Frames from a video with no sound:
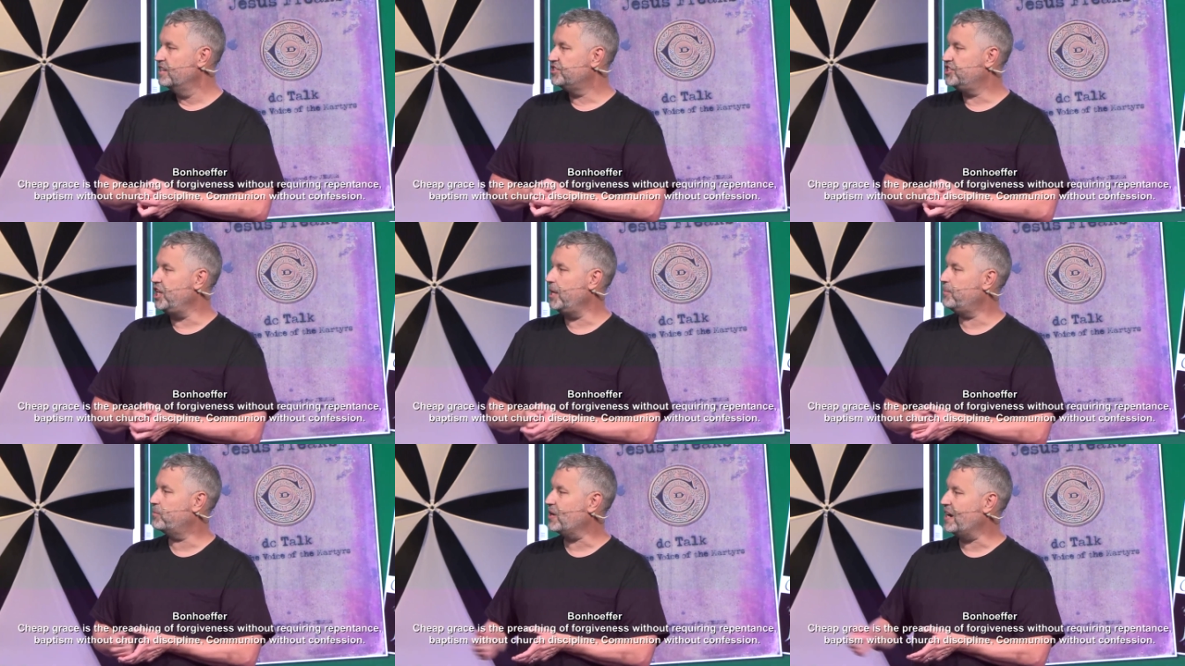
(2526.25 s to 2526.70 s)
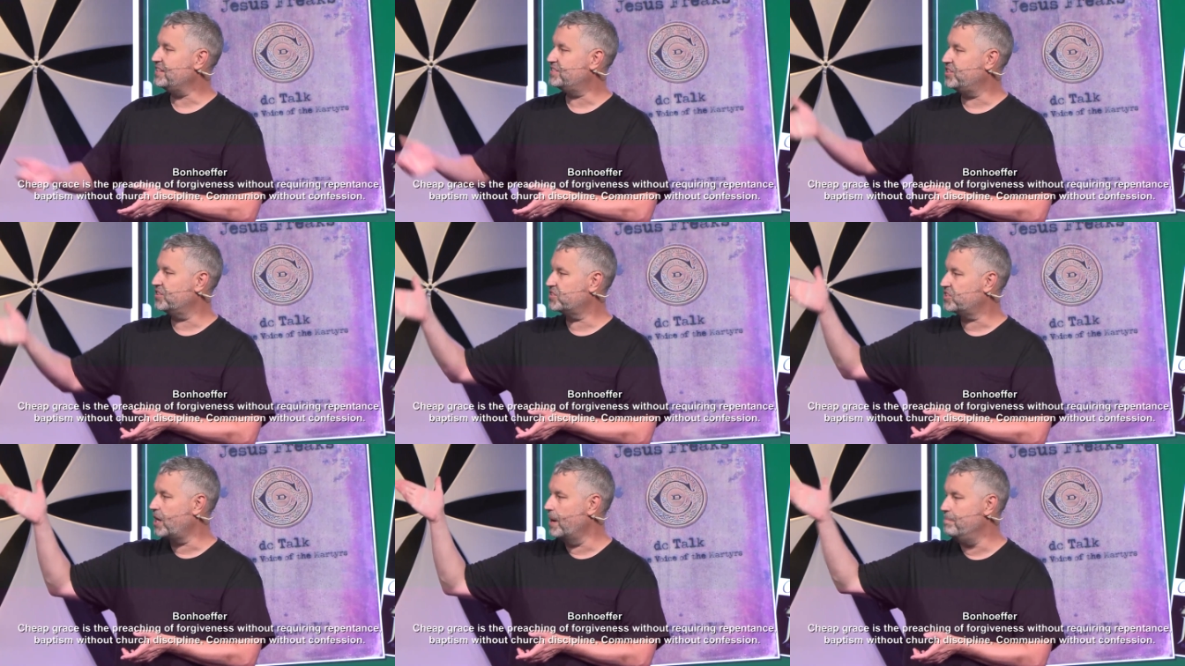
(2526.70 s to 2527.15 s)
Cheap
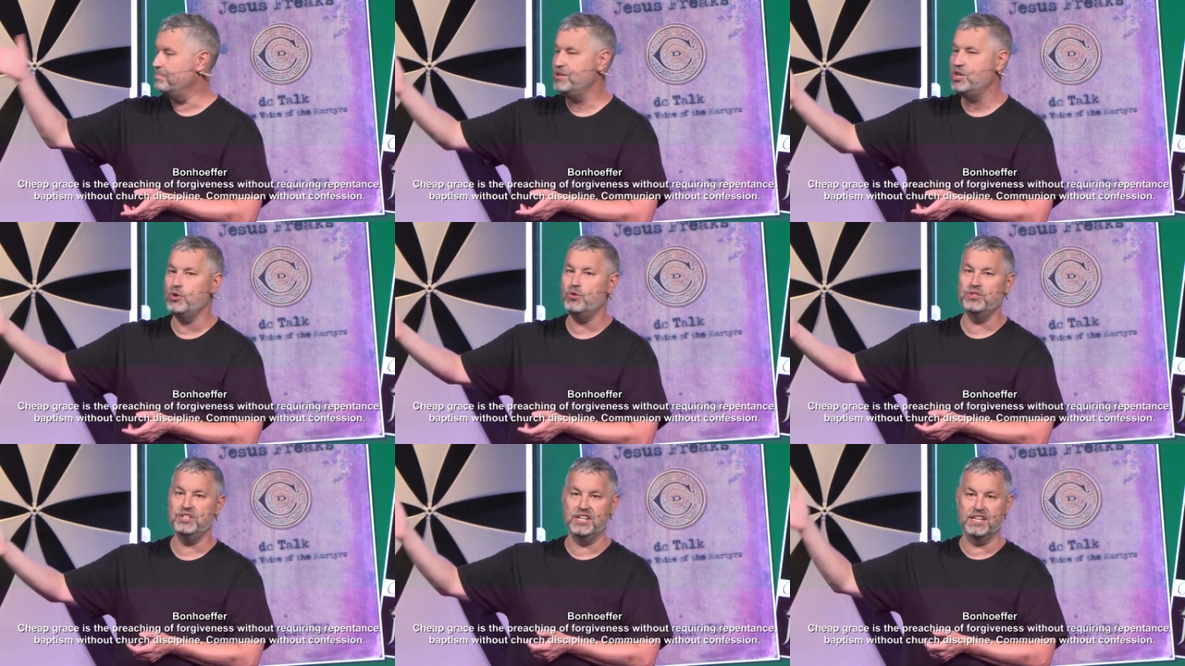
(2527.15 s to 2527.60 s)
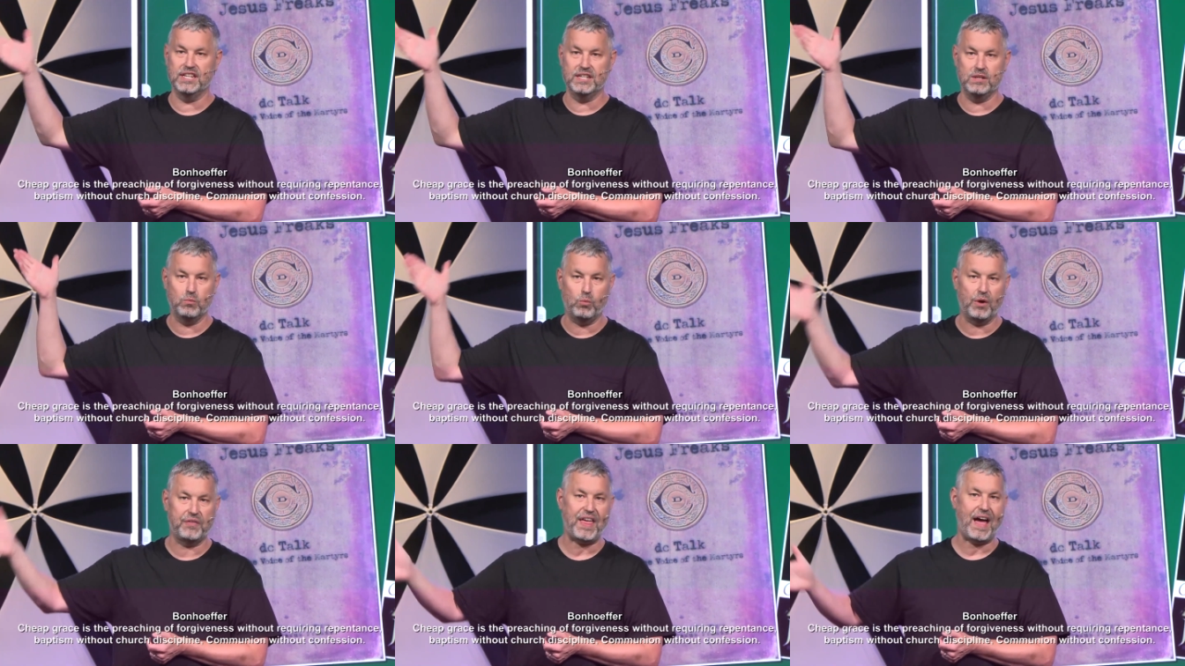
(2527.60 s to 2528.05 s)
grace is
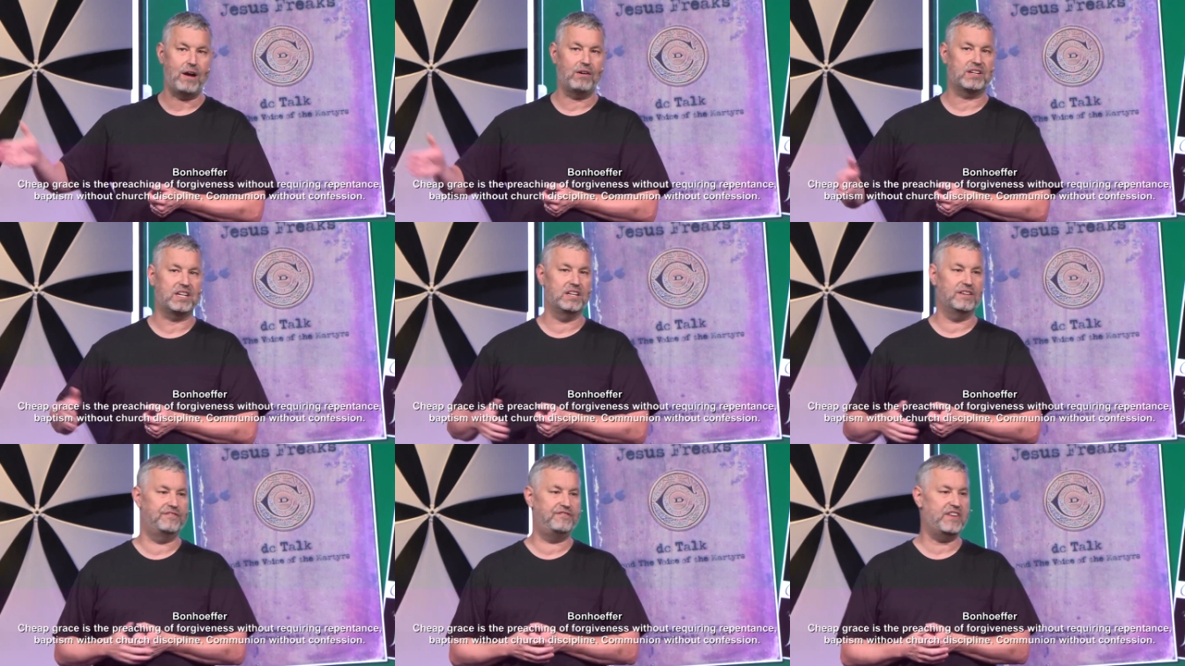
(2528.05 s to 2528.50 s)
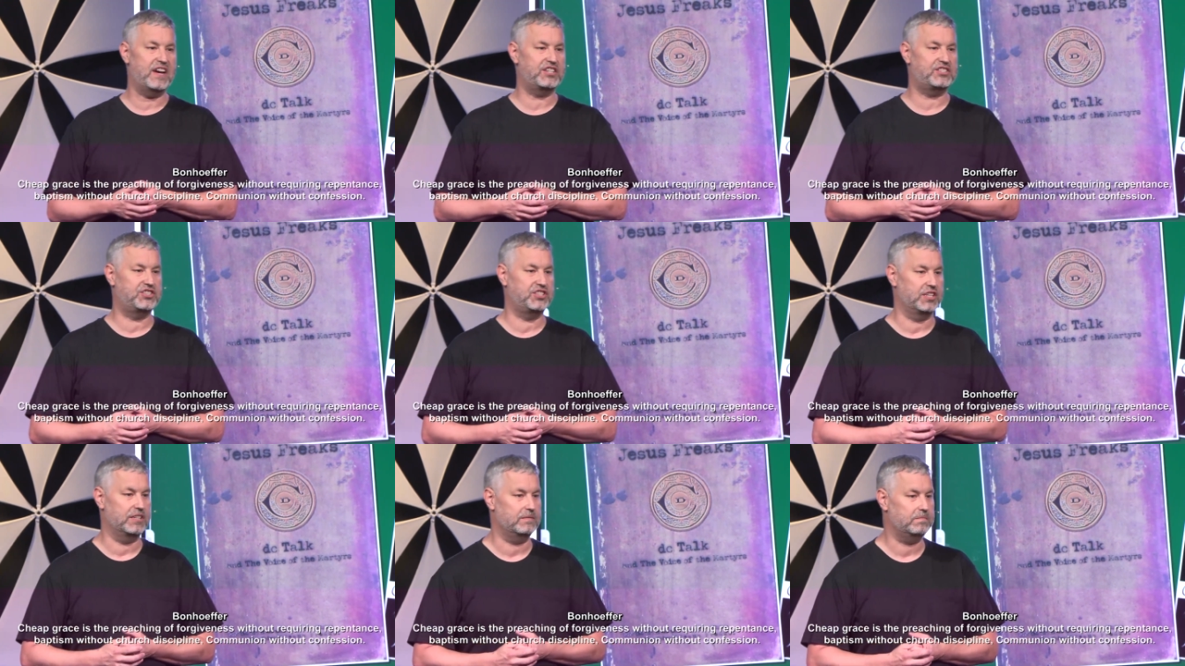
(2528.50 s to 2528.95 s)
communion without
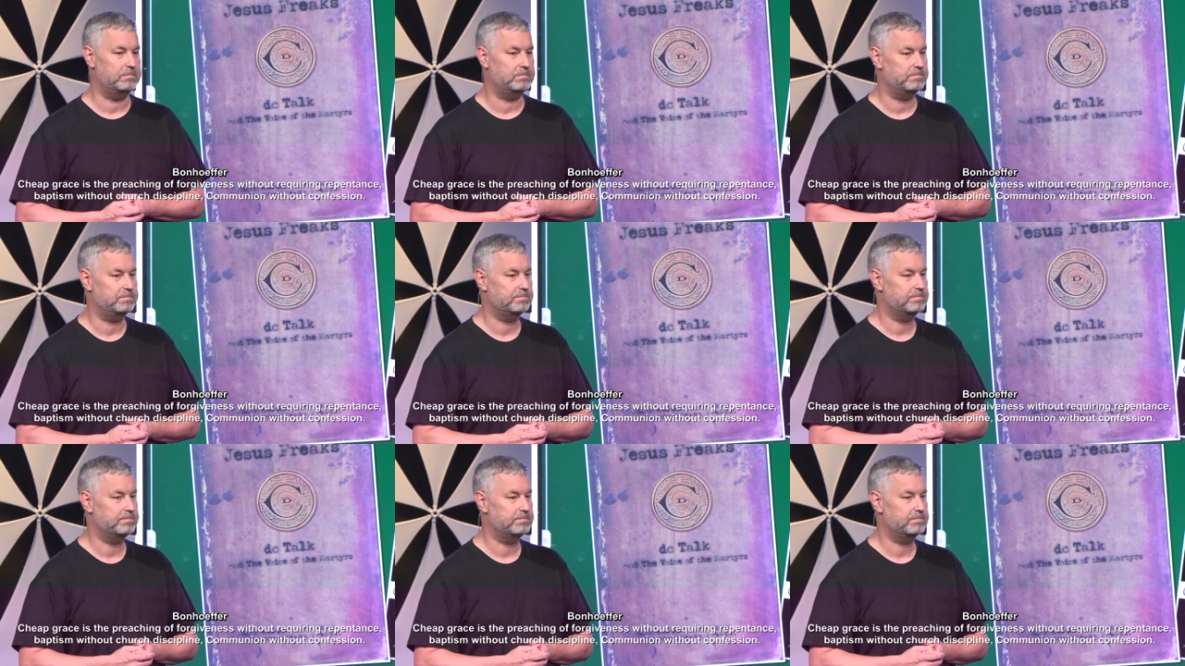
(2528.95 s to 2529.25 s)
confession.